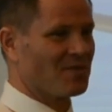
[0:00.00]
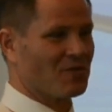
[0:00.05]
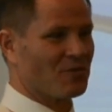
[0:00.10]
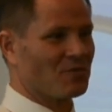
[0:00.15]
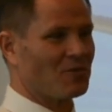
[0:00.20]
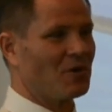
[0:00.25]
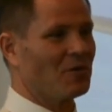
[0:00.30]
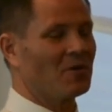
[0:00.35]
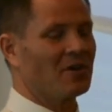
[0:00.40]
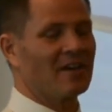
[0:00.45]

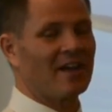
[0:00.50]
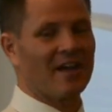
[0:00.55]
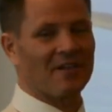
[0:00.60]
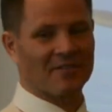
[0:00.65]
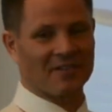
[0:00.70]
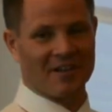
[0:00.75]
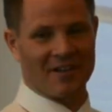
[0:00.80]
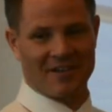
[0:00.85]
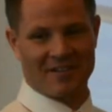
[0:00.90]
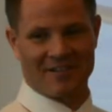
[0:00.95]
Throw one
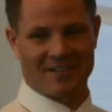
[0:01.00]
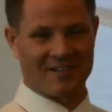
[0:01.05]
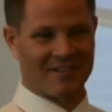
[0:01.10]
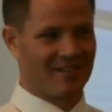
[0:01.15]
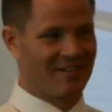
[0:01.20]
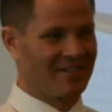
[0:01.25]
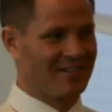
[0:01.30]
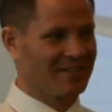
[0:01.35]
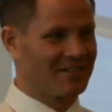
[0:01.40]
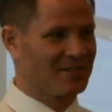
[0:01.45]
out there.
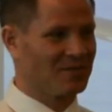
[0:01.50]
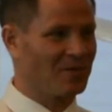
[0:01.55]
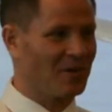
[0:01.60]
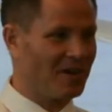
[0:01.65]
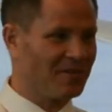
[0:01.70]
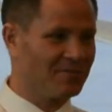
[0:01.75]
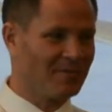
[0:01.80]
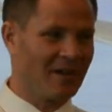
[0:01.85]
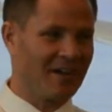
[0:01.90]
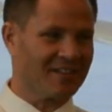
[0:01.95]

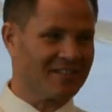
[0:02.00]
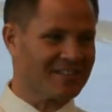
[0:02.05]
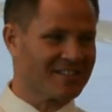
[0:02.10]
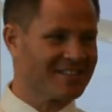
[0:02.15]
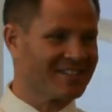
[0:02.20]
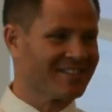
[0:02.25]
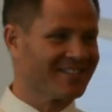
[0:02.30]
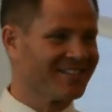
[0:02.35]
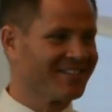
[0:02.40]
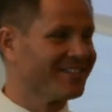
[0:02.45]
12 months.